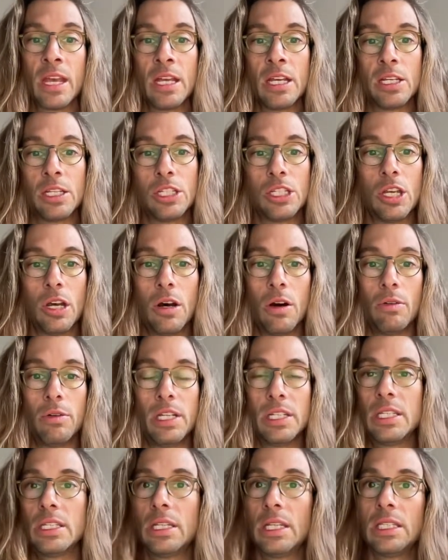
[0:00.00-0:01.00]
So
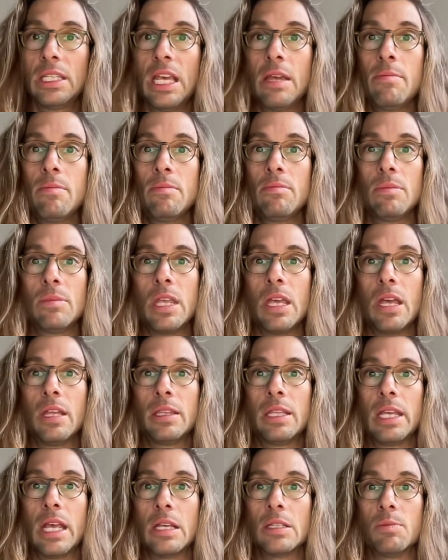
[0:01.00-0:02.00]
this is the same
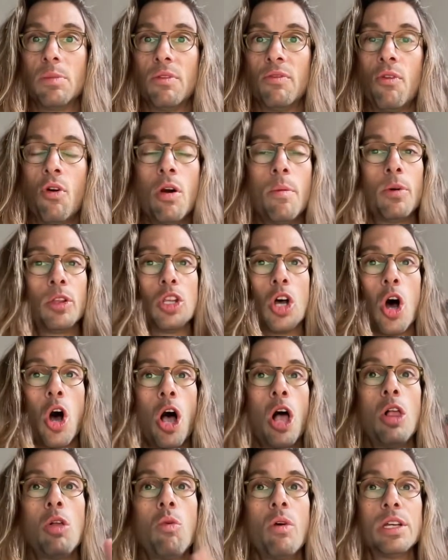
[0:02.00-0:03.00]
thing as before, but
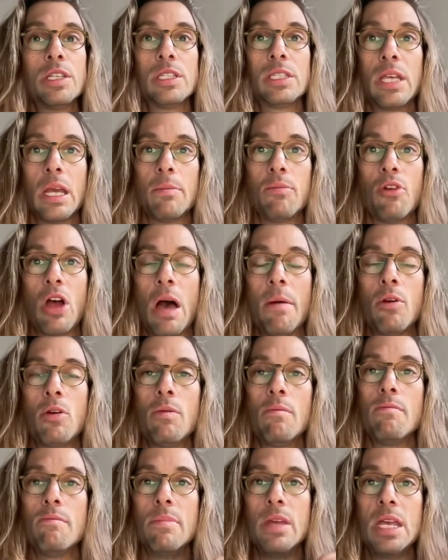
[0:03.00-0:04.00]
always the same
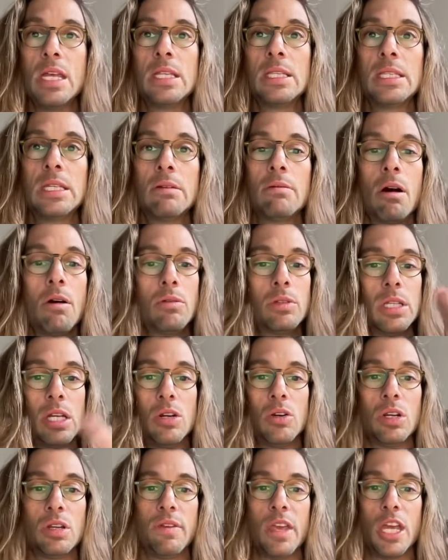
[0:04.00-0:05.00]
parameter, mean 0,
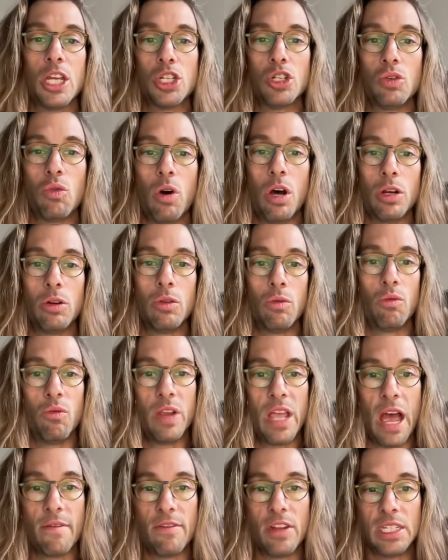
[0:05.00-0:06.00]
standard deviation 1. We
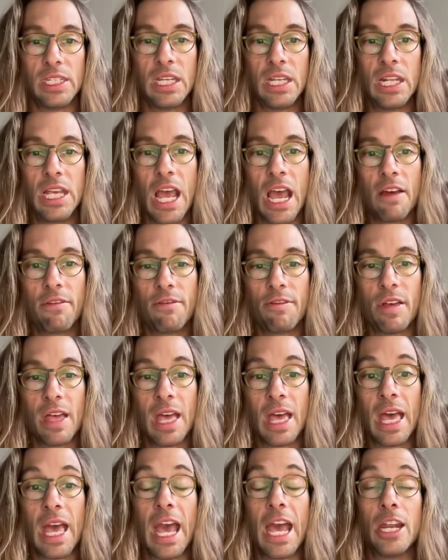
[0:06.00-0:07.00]
have the CDF,
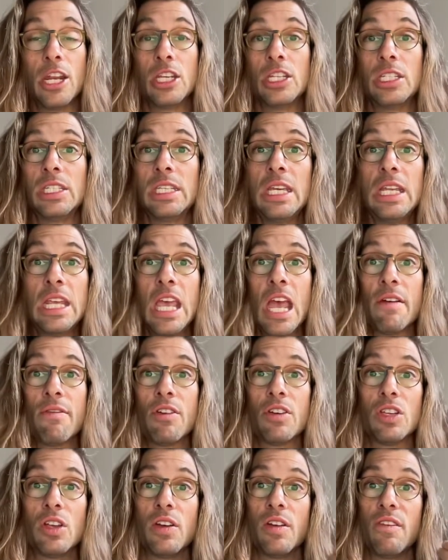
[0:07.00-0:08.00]
and the CDF
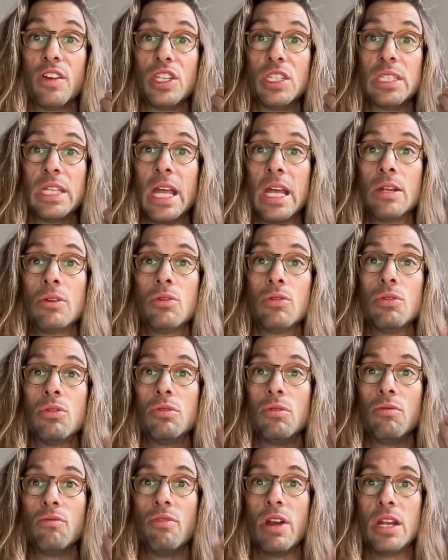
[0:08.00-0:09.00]
of a
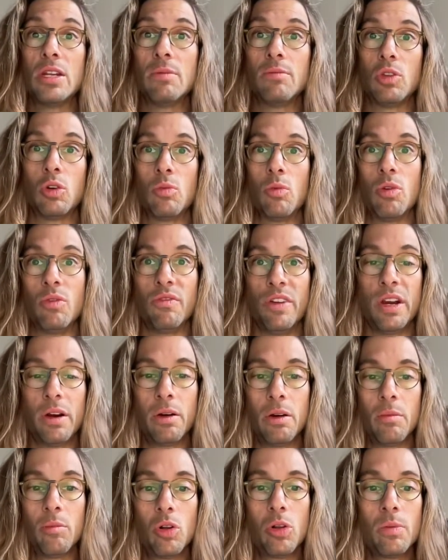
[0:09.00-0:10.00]
standard random normal
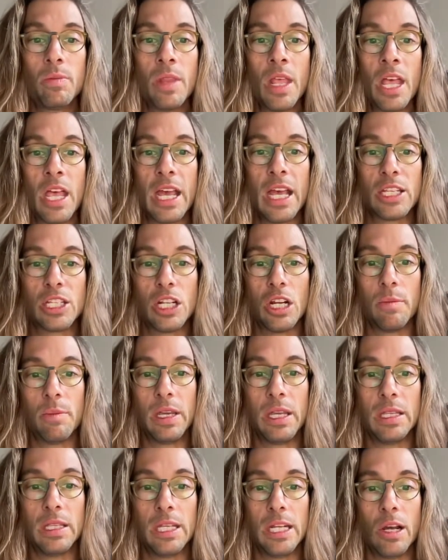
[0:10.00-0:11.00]
variable is going to
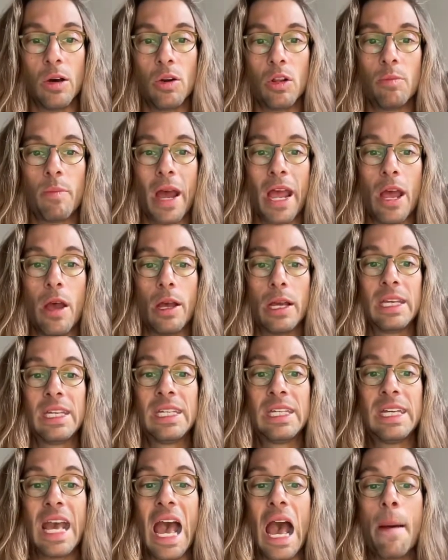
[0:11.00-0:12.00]
be denoted by a
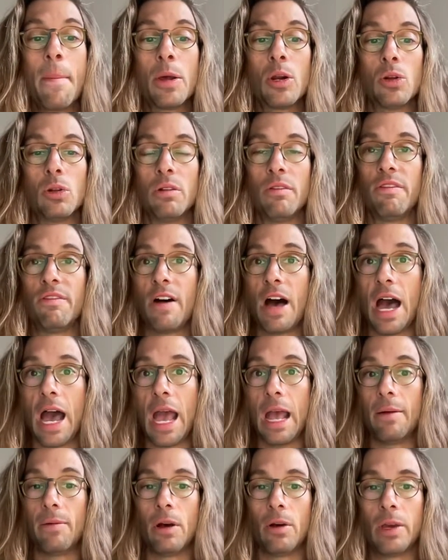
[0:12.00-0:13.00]
capital phi,
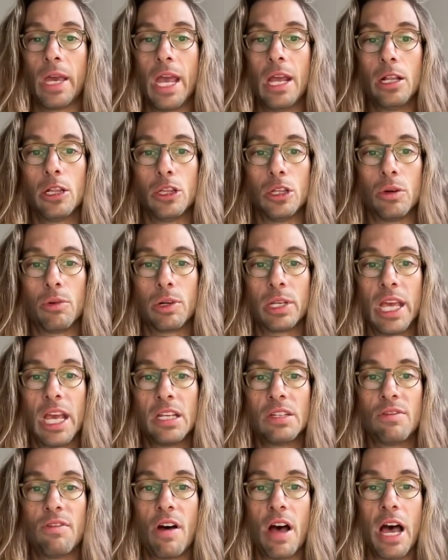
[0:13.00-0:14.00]
okay?
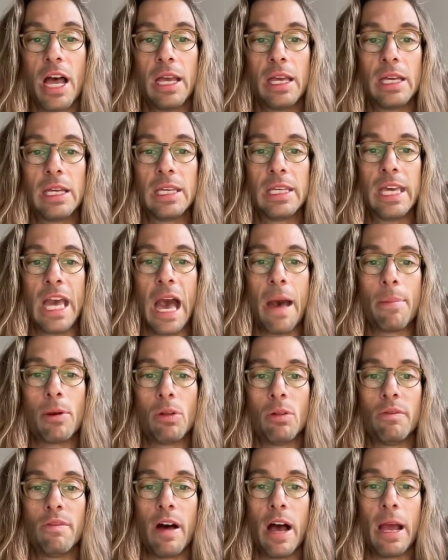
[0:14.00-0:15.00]
Lowercase phi,
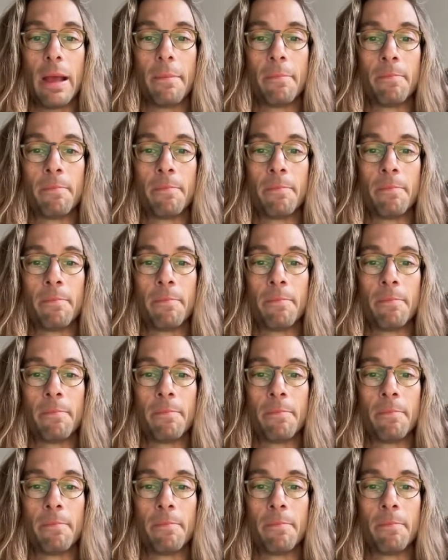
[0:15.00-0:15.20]
capital phi.